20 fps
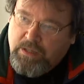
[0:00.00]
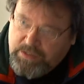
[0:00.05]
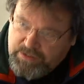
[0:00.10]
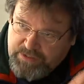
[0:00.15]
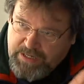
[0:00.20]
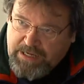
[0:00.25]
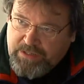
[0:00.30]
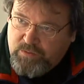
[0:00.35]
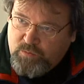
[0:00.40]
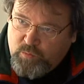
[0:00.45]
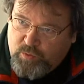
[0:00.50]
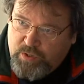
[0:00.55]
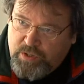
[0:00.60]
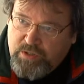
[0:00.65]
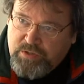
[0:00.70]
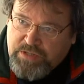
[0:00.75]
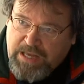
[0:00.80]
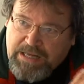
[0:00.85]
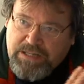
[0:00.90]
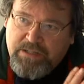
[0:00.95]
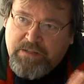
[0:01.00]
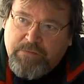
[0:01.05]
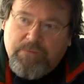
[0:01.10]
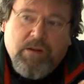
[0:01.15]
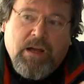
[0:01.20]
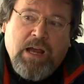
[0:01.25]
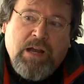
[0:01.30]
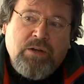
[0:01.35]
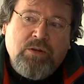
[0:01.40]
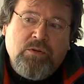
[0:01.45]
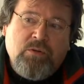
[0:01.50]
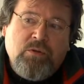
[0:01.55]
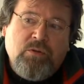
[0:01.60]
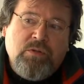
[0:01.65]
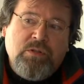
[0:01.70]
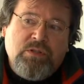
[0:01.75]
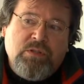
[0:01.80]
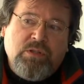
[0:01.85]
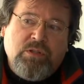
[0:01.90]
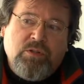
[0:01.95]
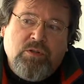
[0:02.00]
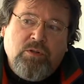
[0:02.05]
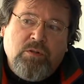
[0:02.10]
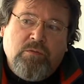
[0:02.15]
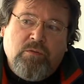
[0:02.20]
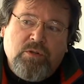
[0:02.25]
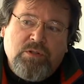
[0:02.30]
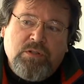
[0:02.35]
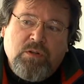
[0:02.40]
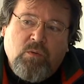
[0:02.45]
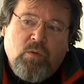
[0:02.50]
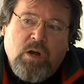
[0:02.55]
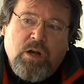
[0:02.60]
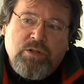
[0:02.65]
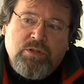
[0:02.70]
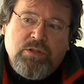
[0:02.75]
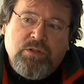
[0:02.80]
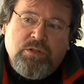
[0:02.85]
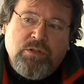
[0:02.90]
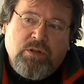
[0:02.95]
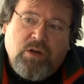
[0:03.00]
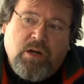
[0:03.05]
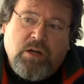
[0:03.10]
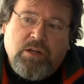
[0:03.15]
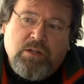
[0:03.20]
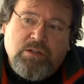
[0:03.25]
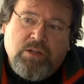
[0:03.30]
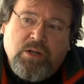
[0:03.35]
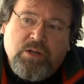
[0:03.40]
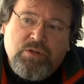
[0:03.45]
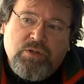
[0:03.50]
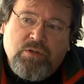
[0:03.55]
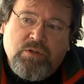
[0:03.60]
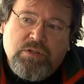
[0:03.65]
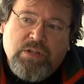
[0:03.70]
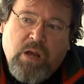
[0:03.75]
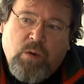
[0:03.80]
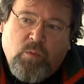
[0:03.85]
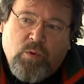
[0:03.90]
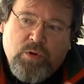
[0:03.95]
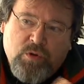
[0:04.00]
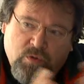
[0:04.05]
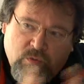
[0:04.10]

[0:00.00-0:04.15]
Is that where, is that define you as the University of Washington architecture? Is that where